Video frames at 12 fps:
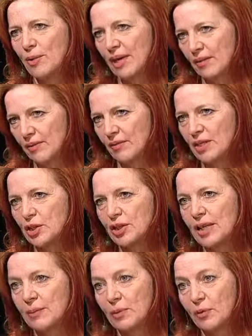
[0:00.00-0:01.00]
We have a venture
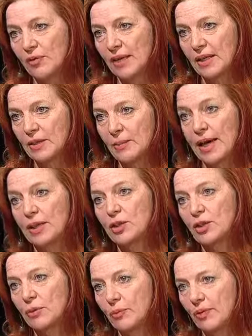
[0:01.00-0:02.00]
capital fund
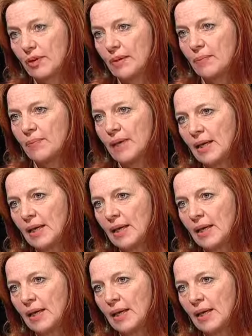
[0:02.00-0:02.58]
partnership with him,